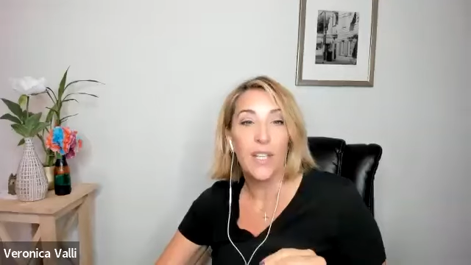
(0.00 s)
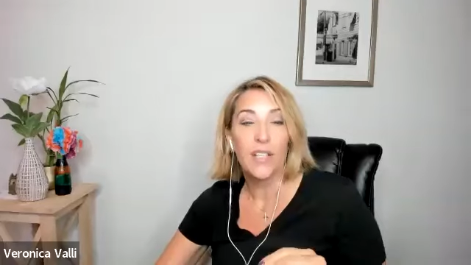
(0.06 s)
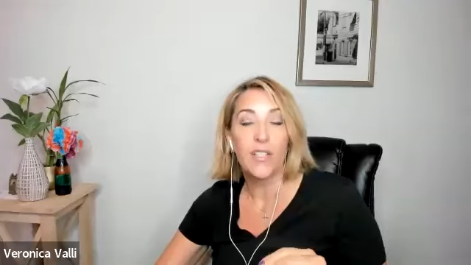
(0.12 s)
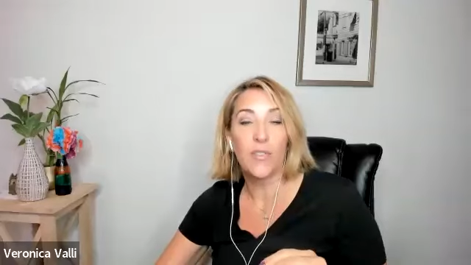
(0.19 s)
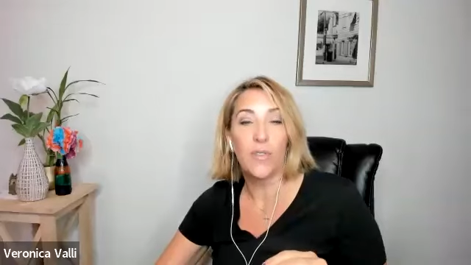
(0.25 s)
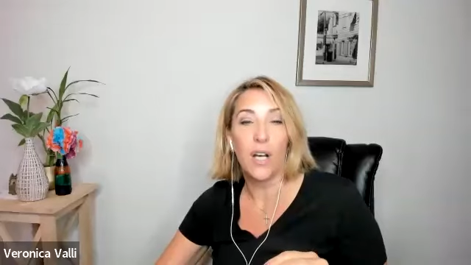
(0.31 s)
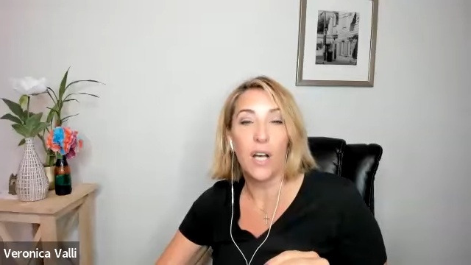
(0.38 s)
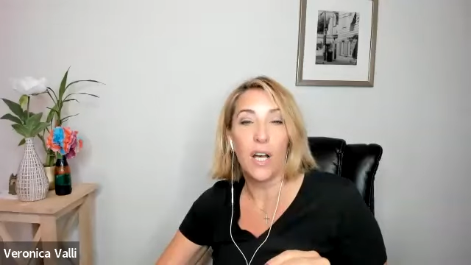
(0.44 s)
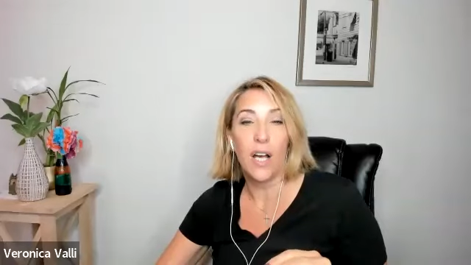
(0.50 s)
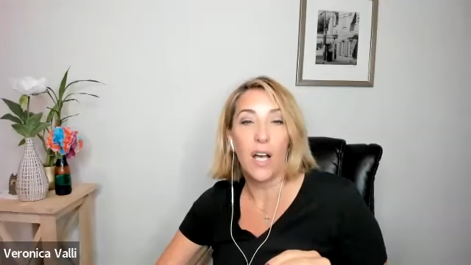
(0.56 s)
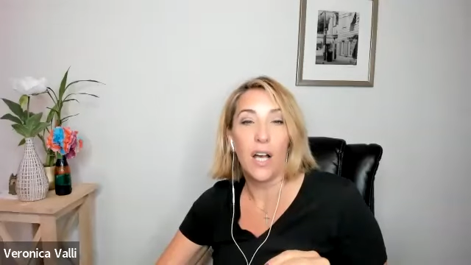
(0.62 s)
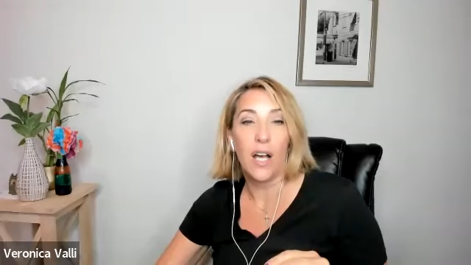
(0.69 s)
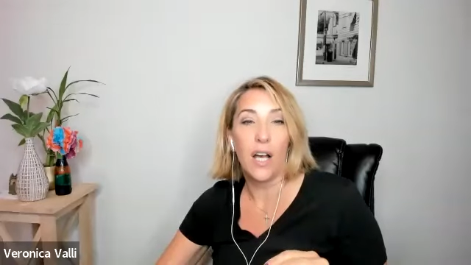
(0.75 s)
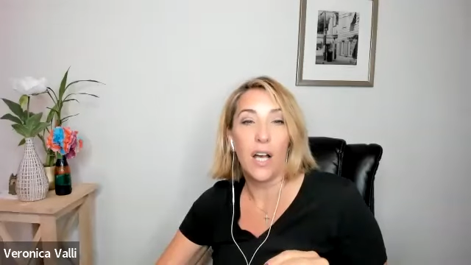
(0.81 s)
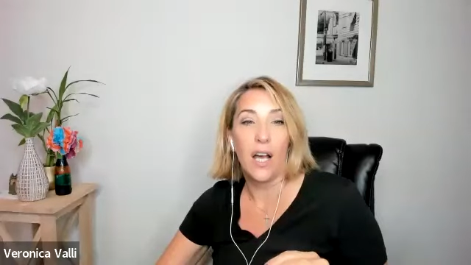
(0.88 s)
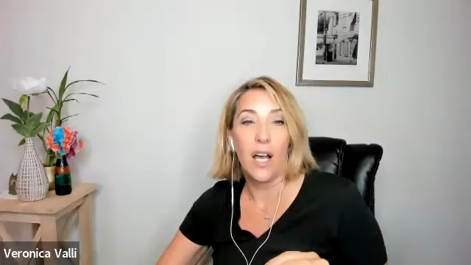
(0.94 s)
So
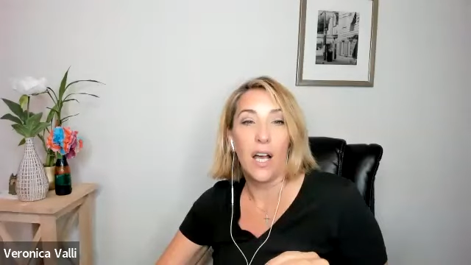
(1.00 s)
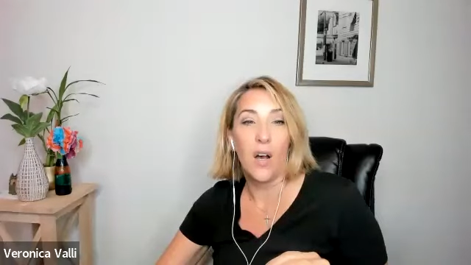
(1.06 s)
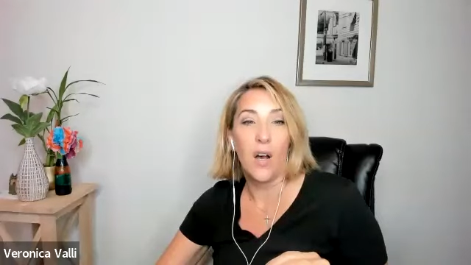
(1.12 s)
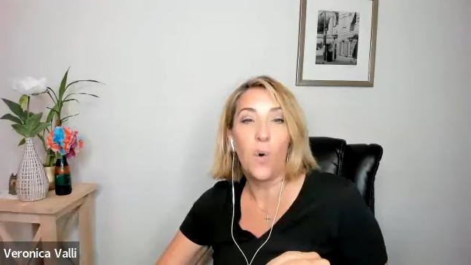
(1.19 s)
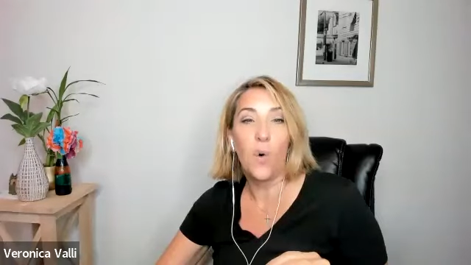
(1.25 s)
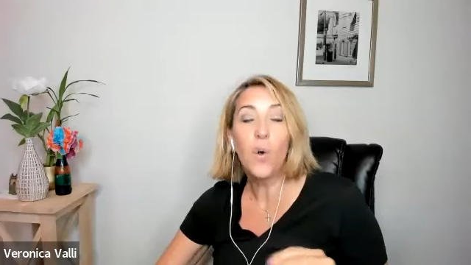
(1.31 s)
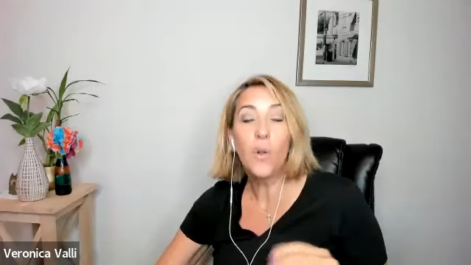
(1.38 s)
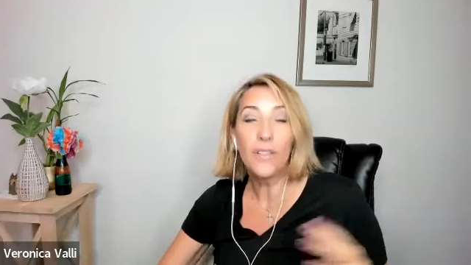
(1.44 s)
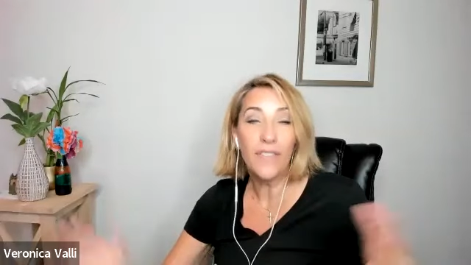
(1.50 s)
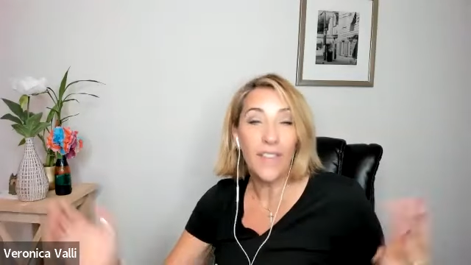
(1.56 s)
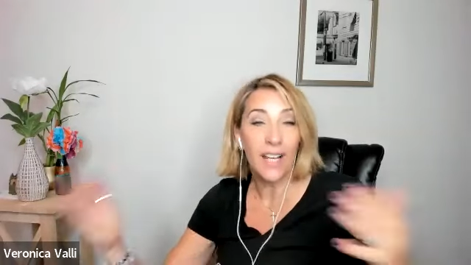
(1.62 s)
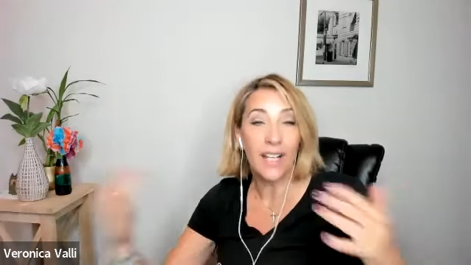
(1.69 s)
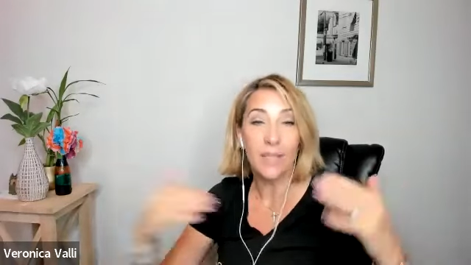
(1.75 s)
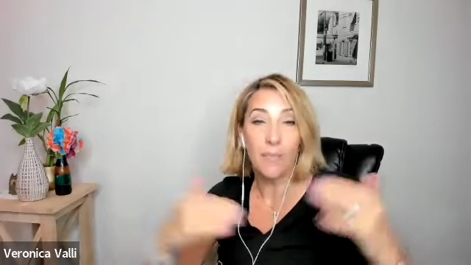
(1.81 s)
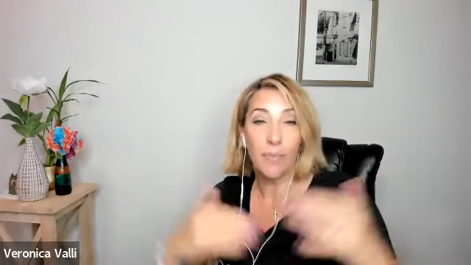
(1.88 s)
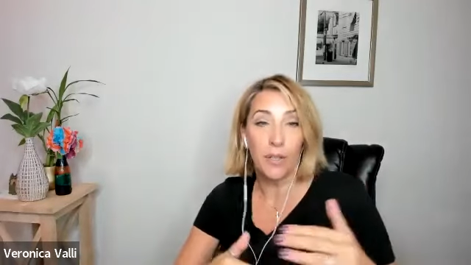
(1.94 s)
all of
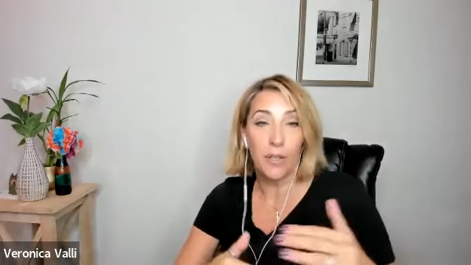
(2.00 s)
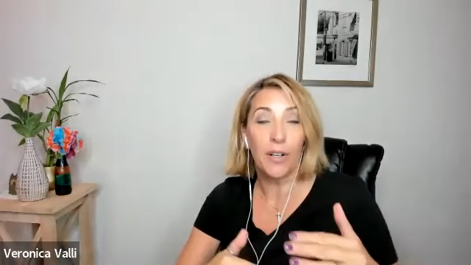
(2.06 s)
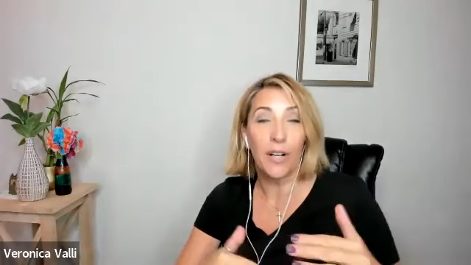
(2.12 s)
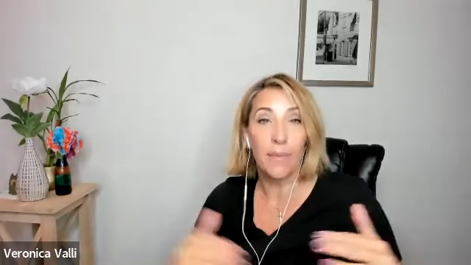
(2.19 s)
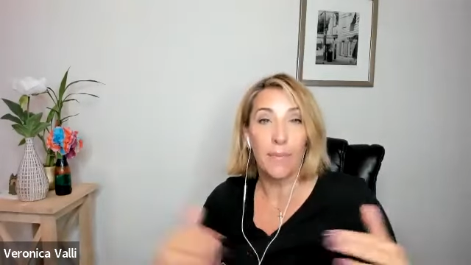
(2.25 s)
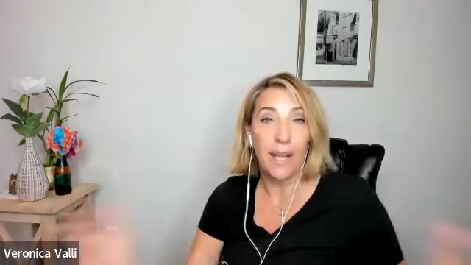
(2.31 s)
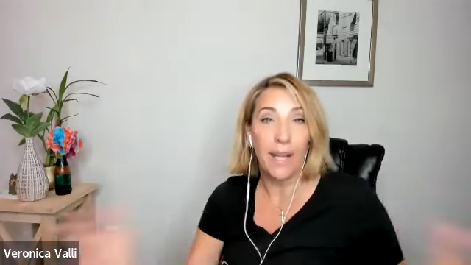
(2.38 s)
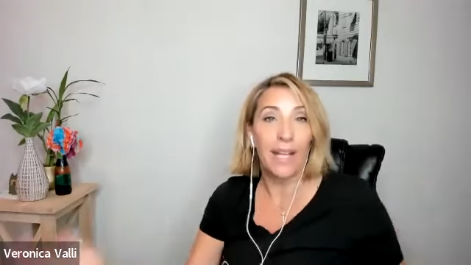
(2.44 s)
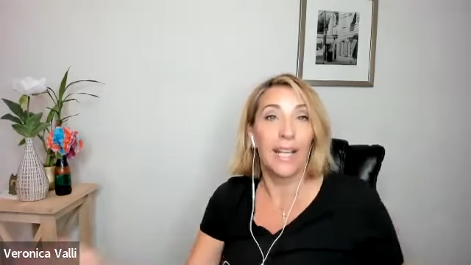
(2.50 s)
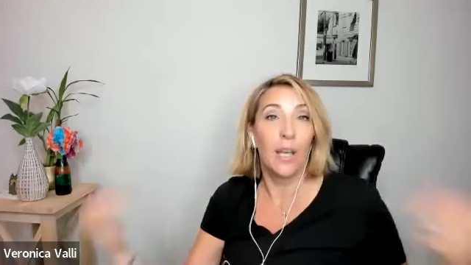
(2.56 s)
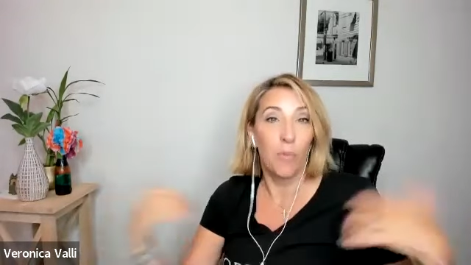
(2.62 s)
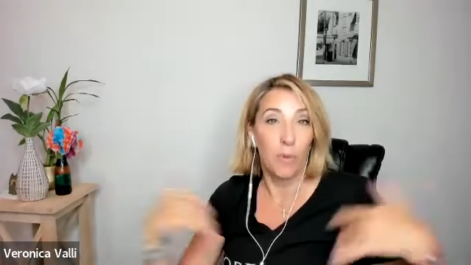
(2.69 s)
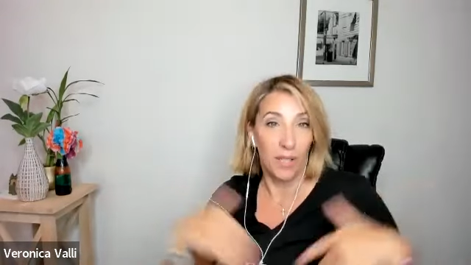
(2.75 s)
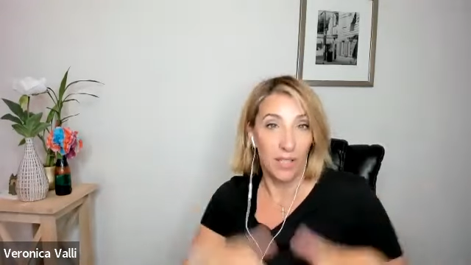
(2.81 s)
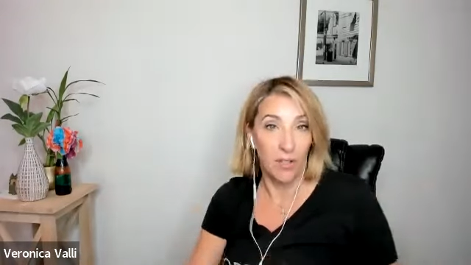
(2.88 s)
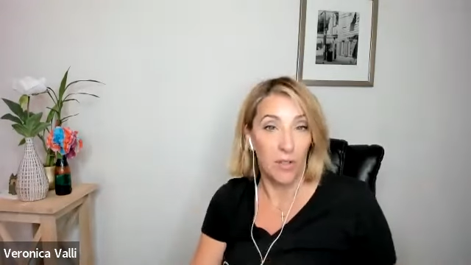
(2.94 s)
that is programming. It
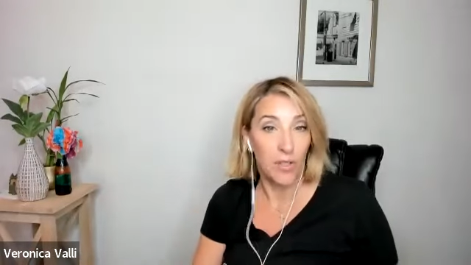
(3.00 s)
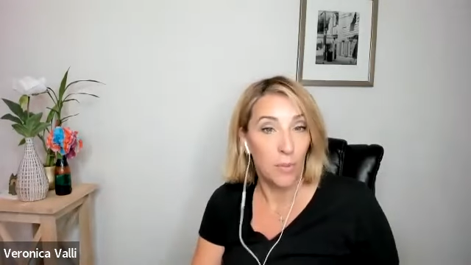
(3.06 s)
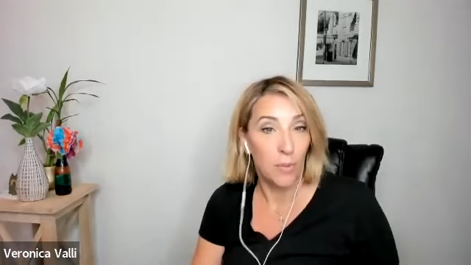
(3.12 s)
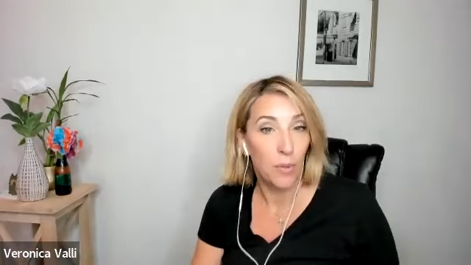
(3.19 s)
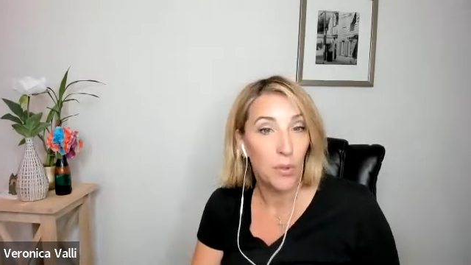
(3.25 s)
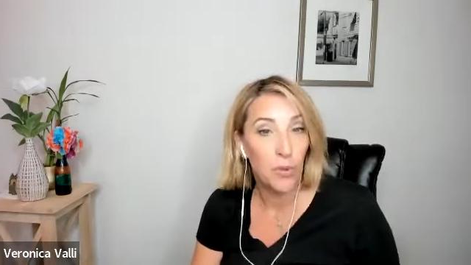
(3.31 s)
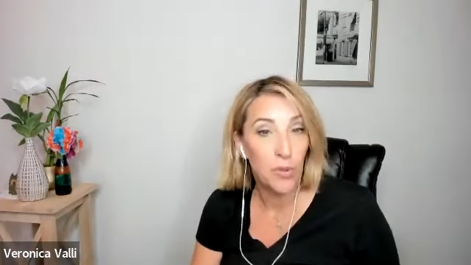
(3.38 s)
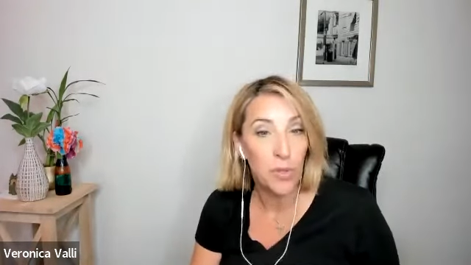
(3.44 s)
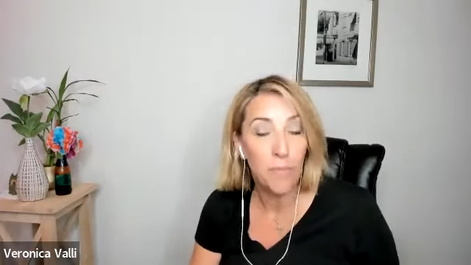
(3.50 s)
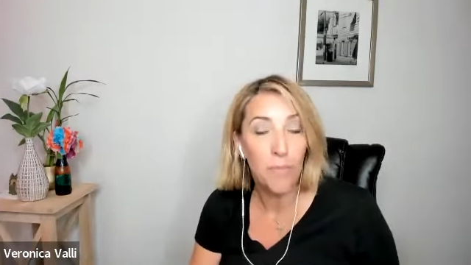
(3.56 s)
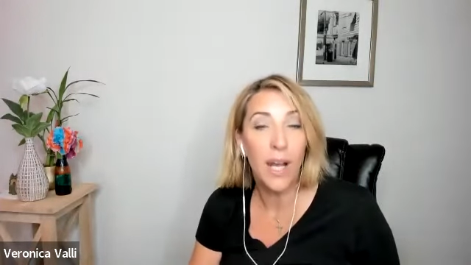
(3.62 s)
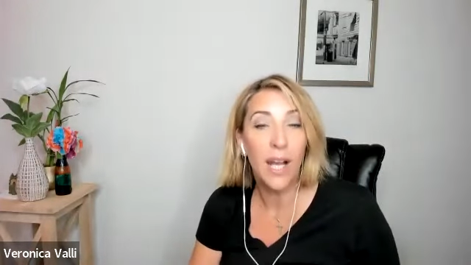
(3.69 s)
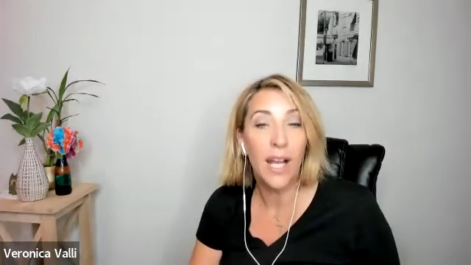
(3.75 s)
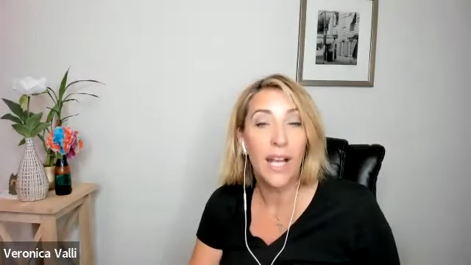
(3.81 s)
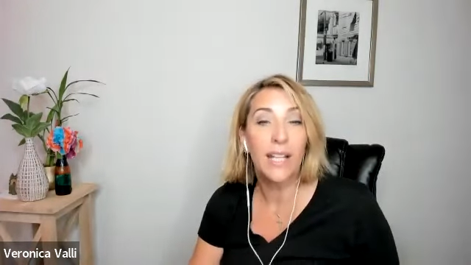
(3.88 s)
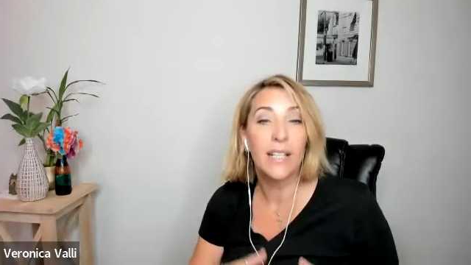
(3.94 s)
went into our subconscious
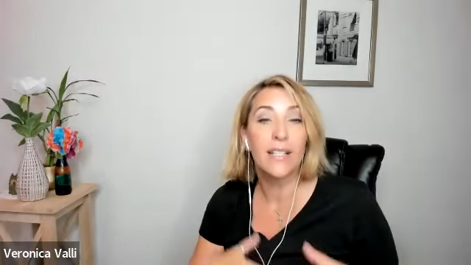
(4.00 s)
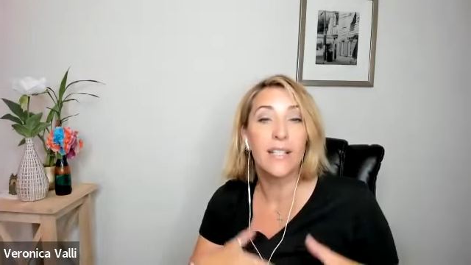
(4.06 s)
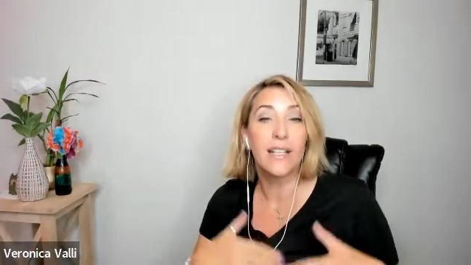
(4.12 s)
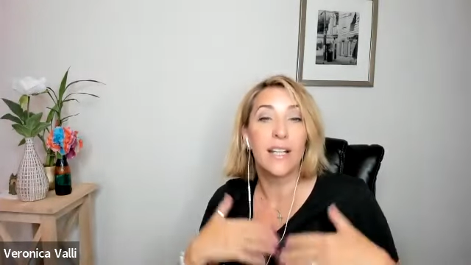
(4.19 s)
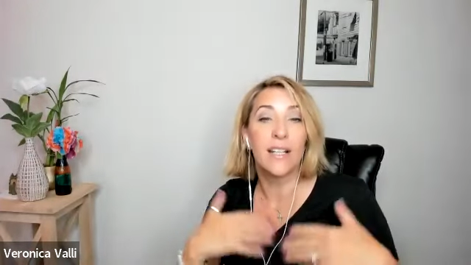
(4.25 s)
mind.